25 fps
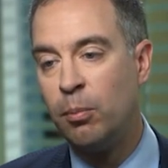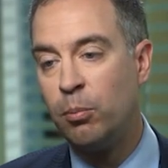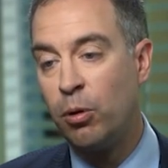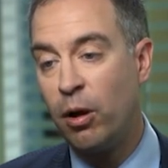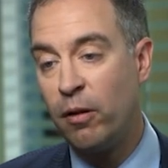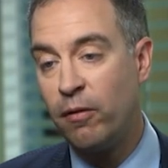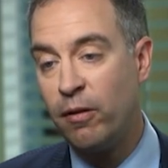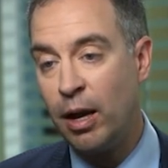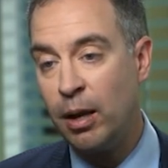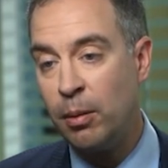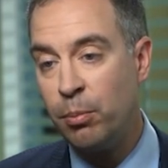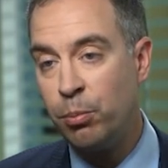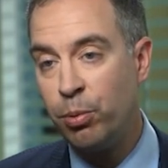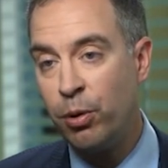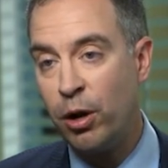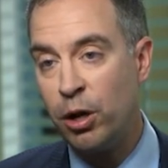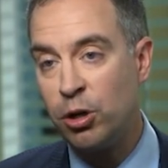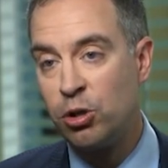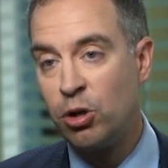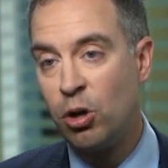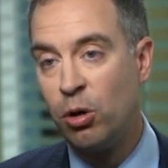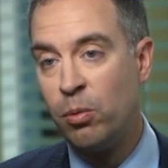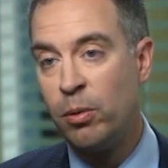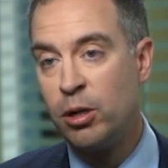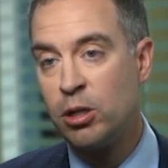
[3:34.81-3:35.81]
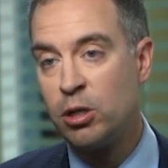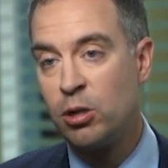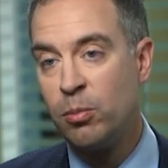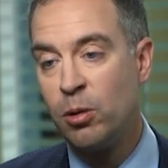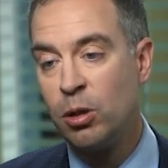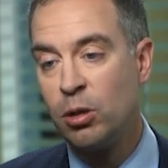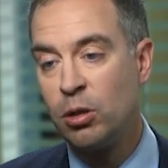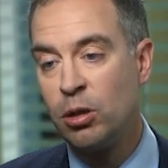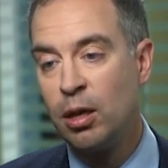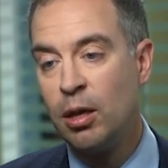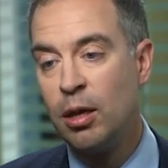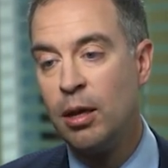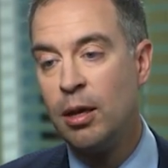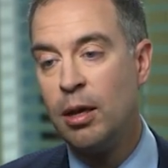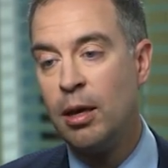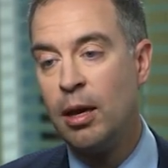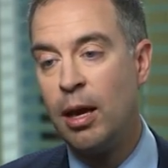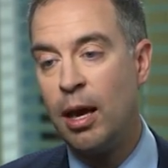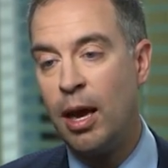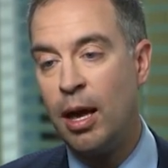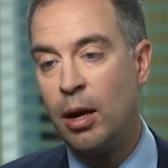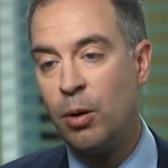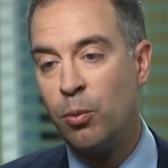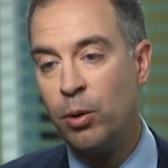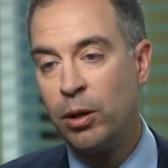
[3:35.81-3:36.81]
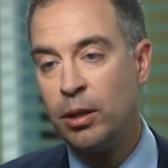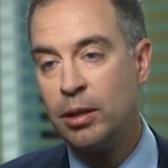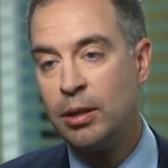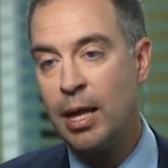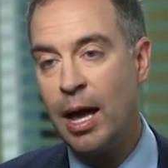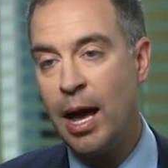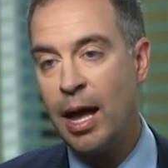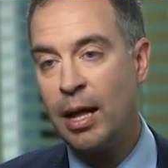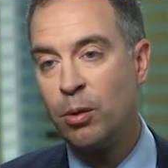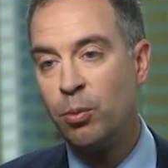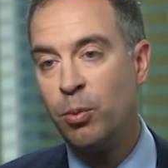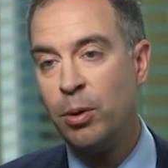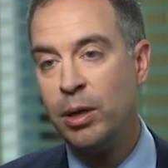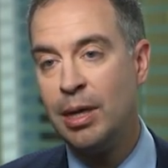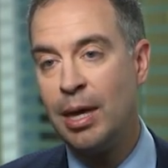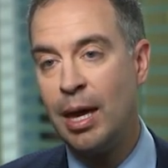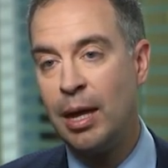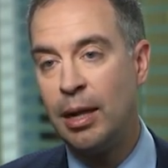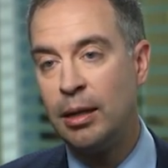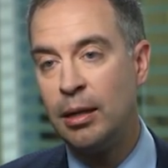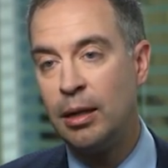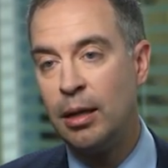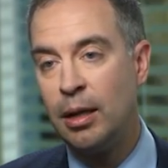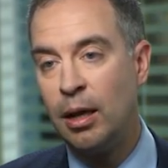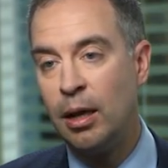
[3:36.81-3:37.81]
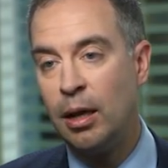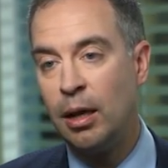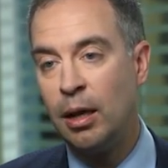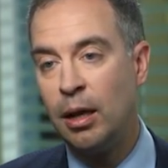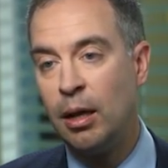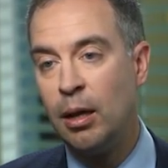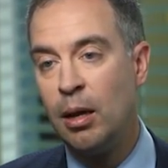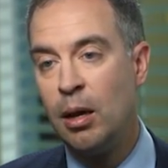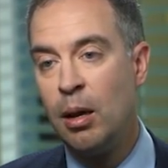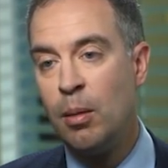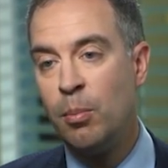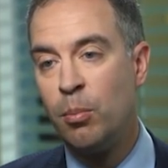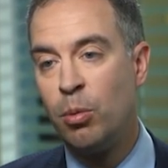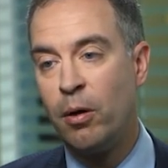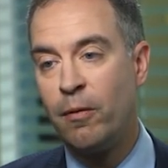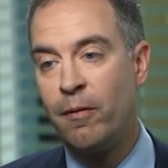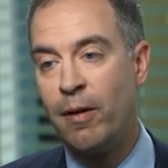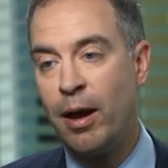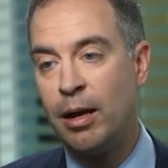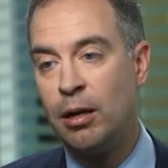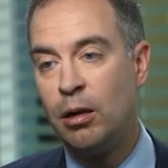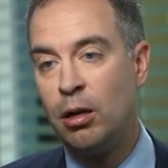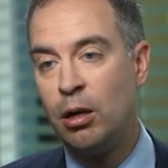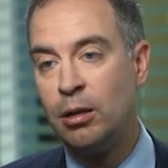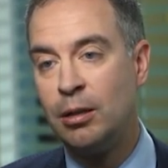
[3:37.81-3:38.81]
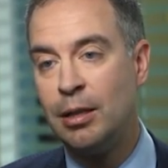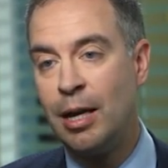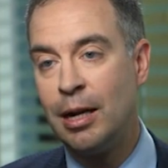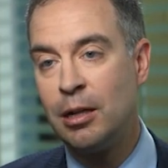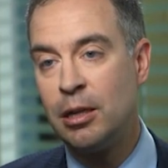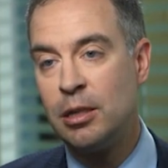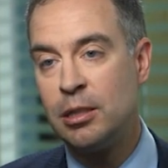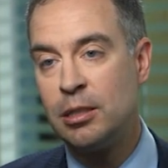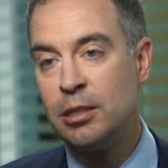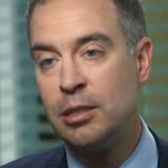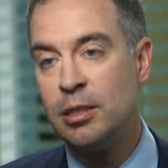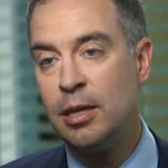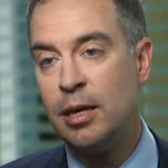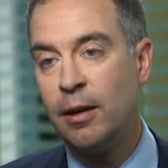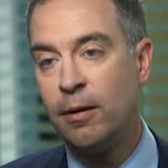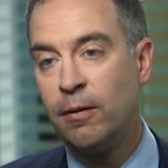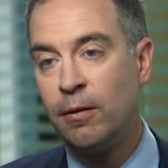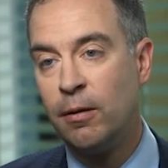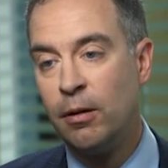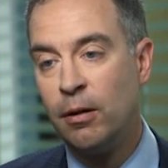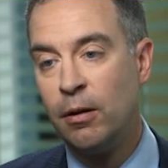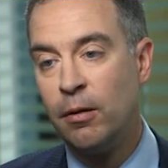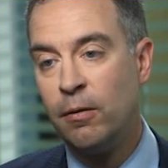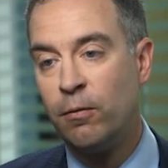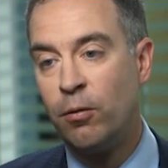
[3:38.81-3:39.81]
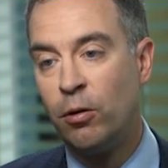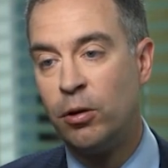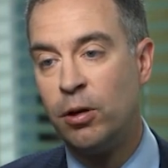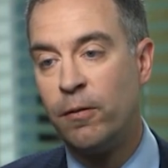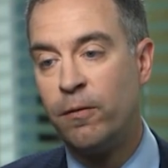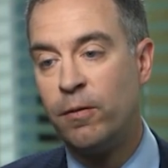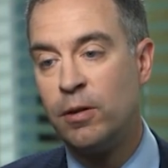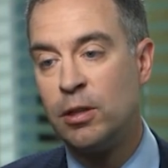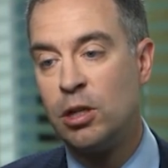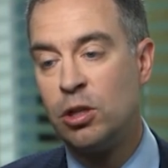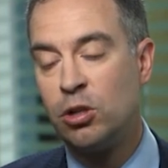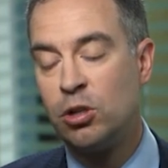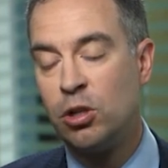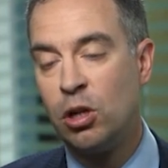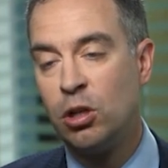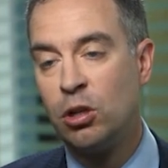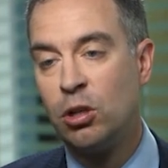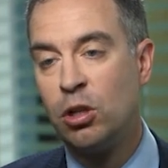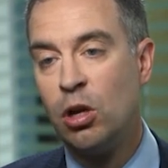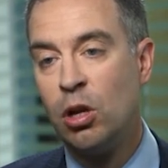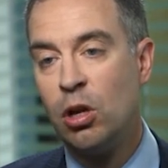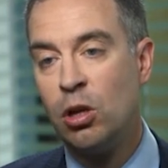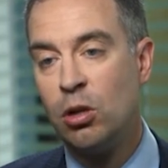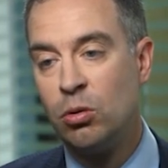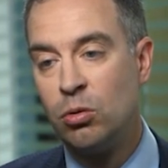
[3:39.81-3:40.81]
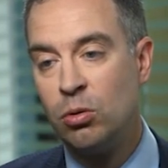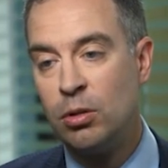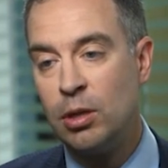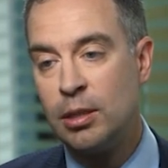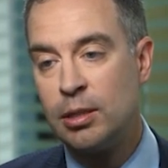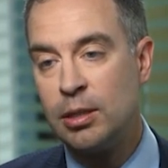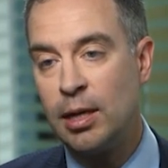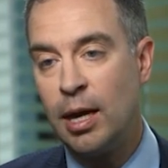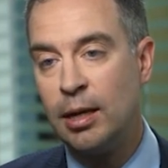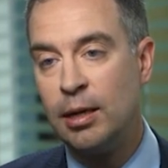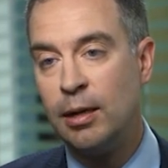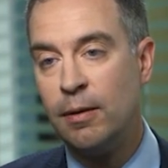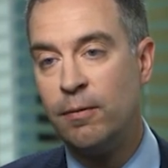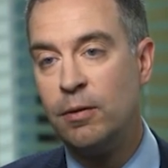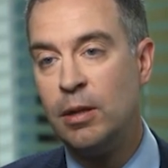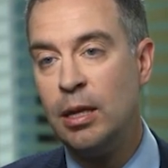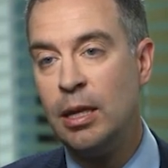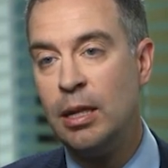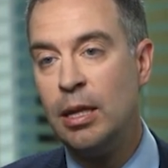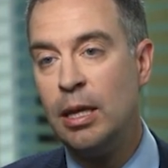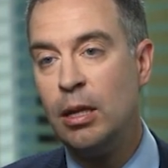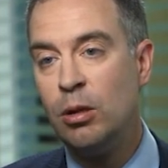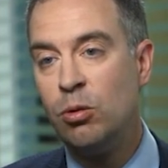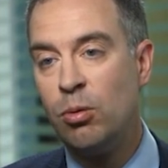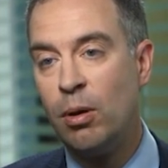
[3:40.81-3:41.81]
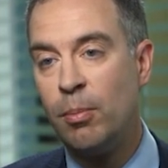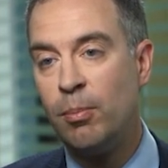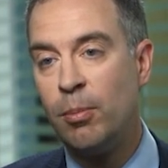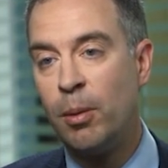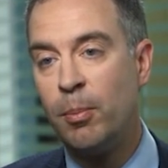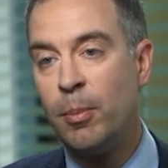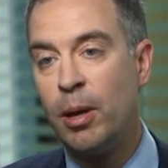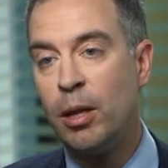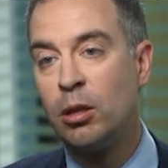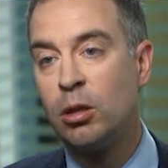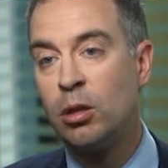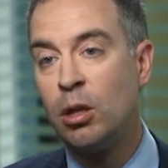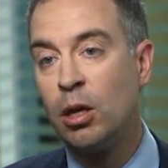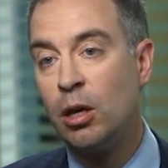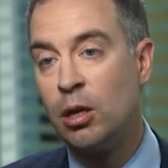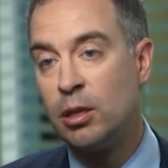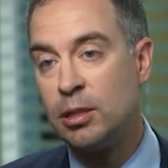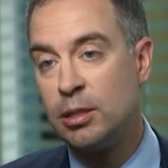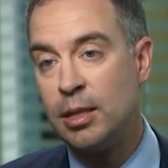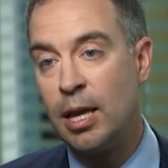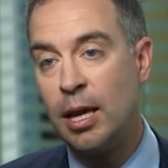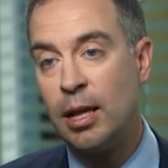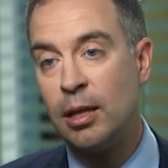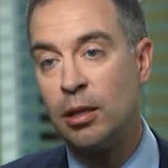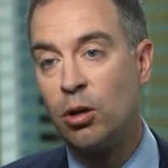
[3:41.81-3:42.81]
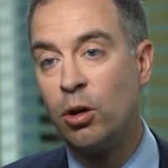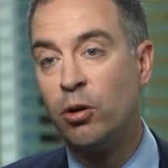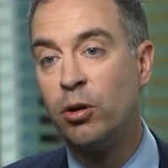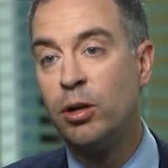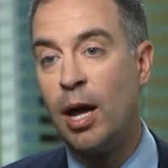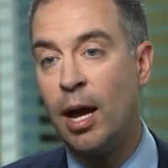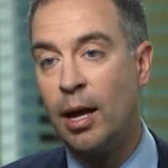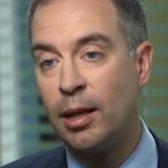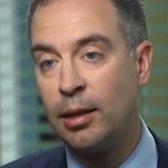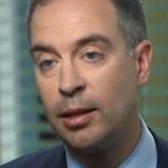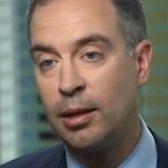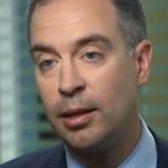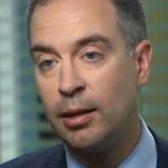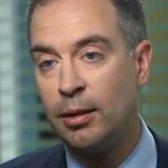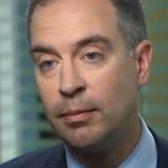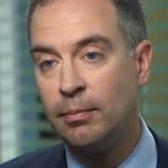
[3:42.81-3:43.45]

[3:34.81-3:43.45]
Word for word: provide pressure measurement, and with that we can provide a diagnostic for the physician to decide if they need to implement a stent or not.